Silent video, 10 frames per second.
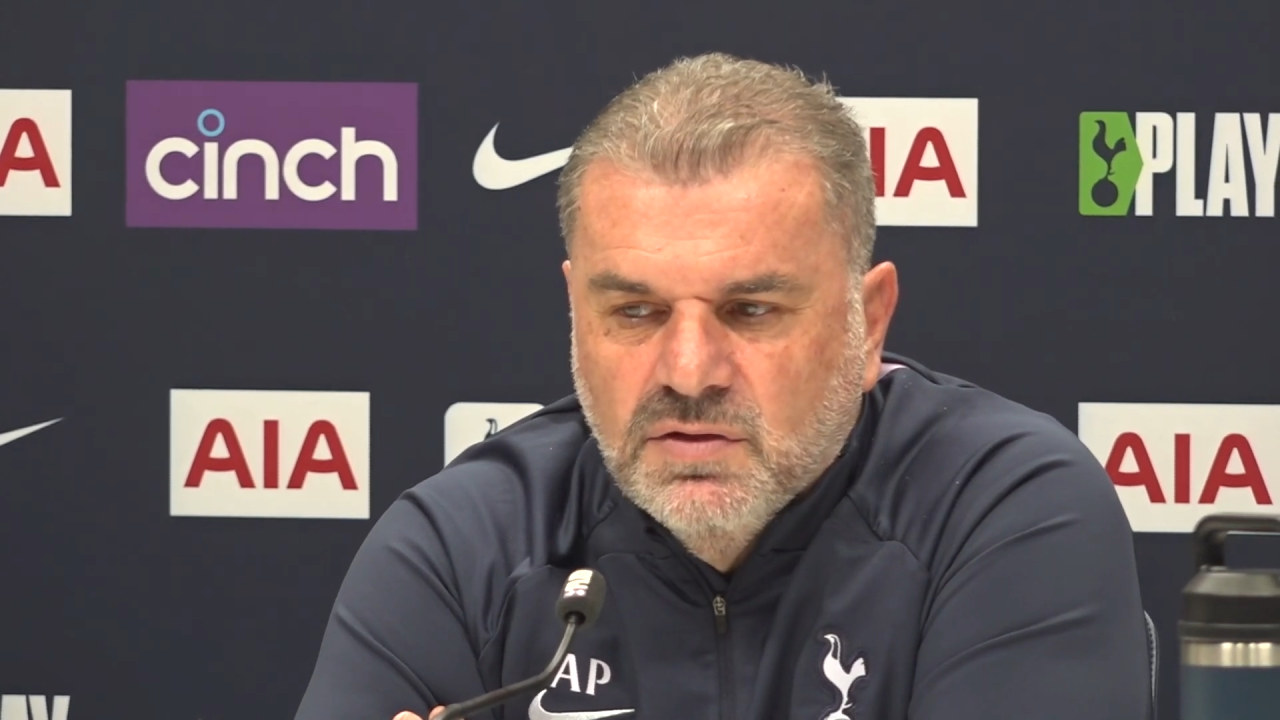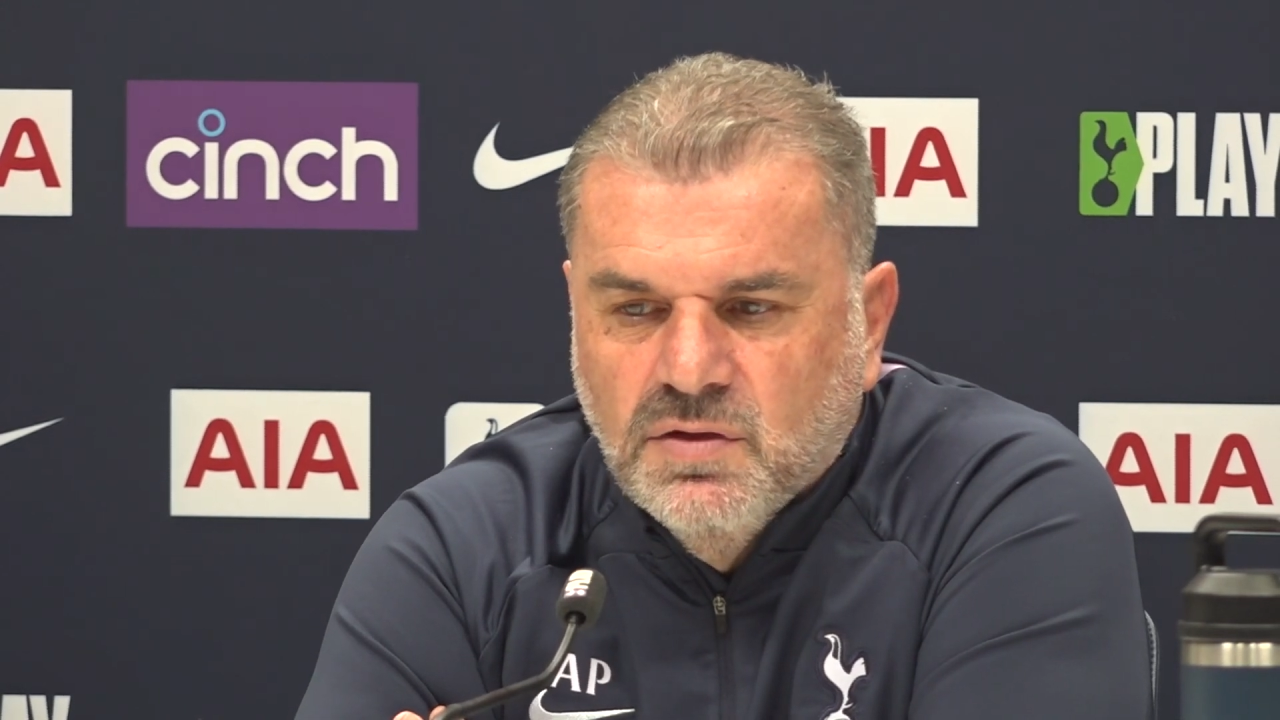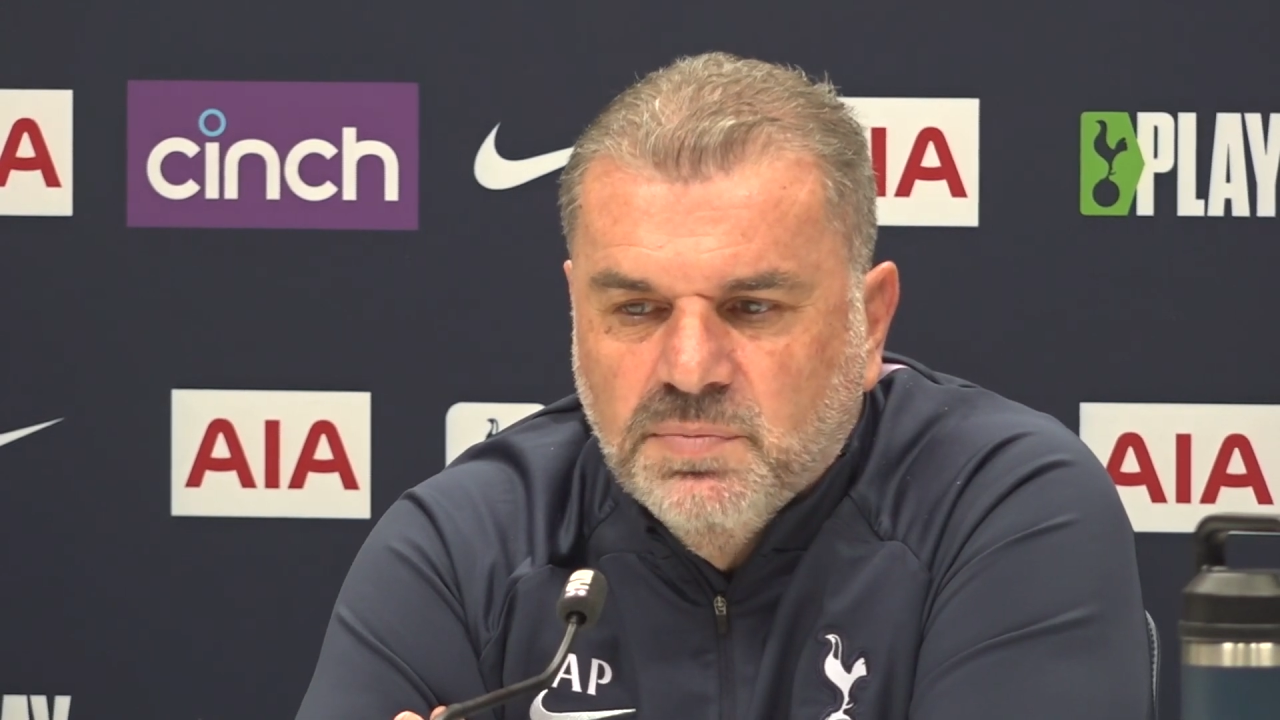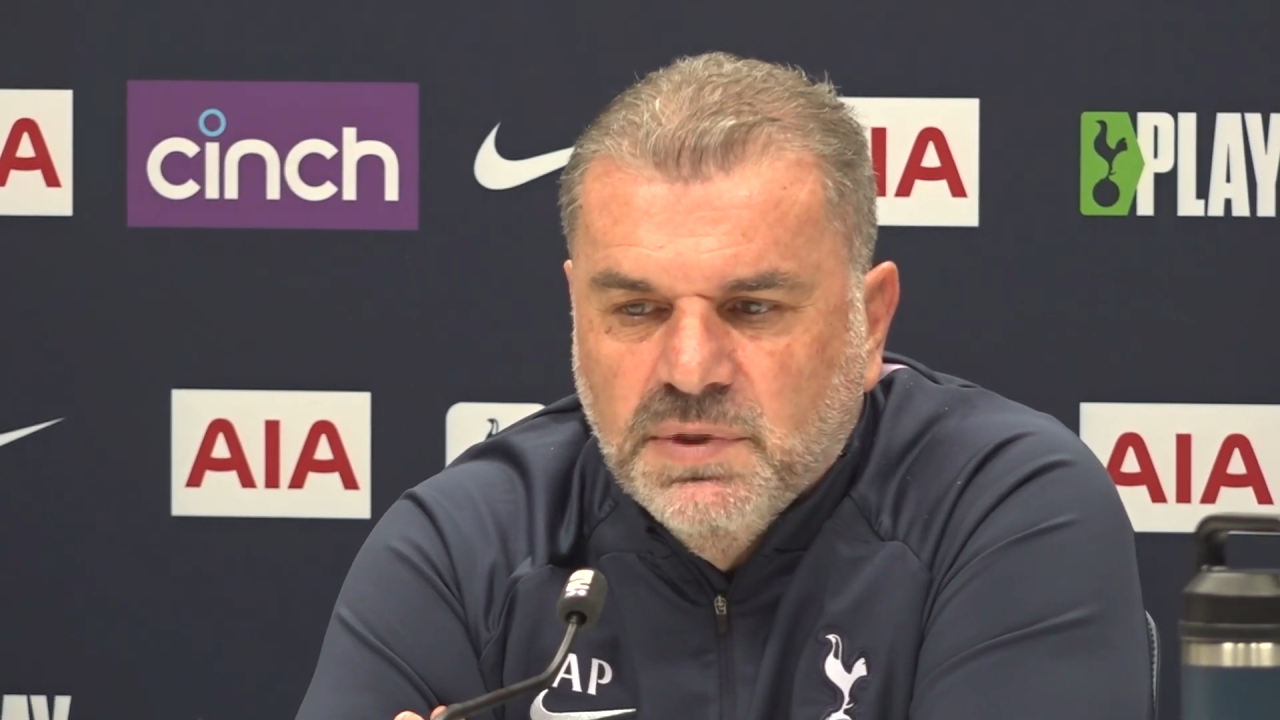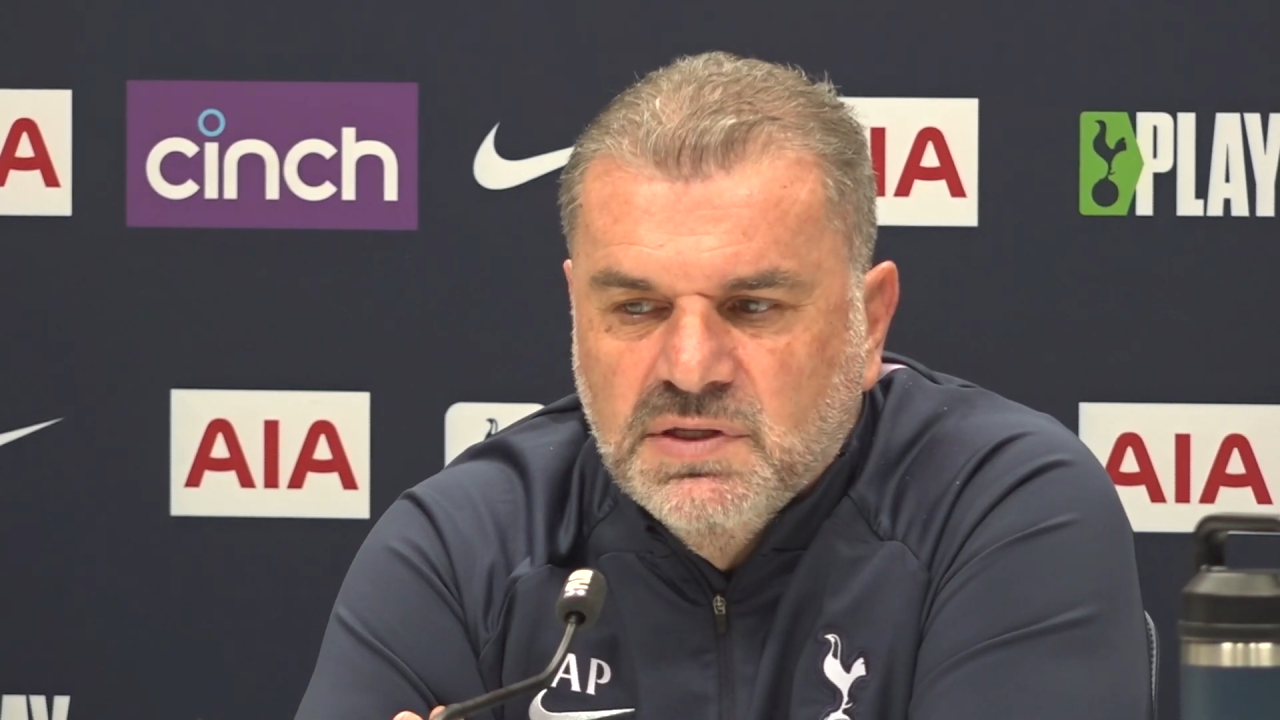and not be